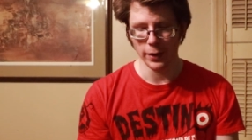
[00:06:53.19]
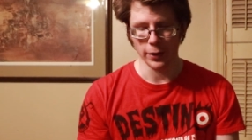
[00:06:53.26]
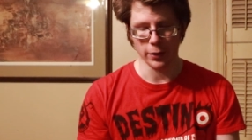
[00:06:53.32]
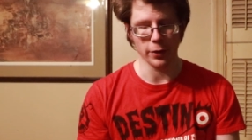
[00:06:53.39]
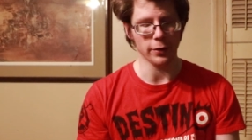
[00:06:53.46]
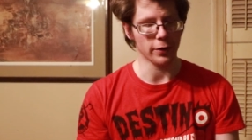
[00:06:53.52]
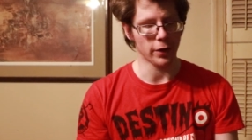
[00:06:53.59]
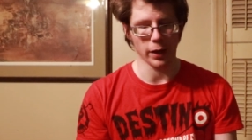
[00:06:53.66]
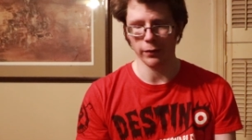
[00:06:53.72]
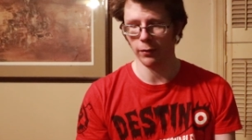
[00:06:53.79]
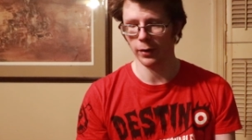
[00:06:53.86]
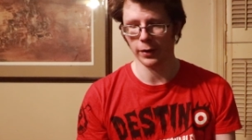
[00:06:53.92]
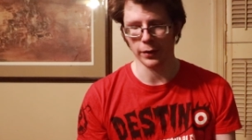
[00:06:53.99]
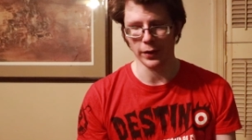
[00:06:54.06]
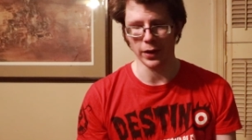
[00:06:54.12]
Couldn't cover
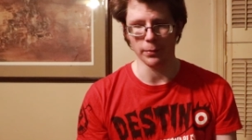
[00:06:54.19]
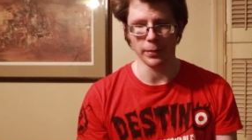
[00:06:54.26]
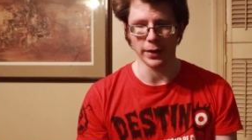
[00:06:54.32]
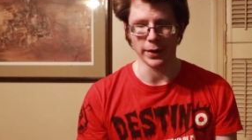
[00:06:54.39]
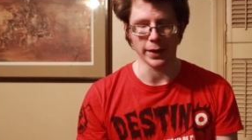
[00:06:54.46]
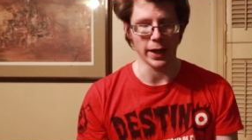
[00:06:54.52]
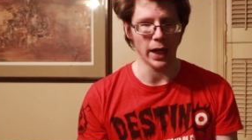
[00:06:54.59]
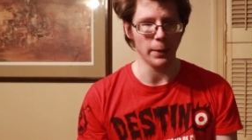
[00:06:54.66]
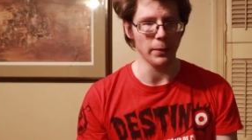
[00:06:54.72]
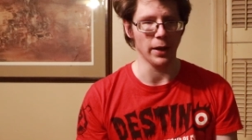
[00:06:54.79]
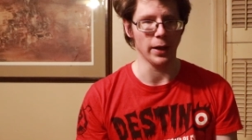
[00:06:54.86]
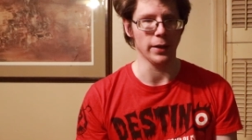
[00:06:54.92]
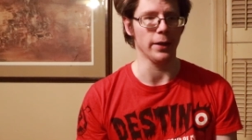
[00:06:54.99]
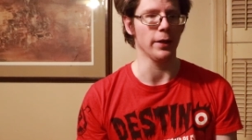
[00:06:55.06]
it because I haven't beaten the game yet,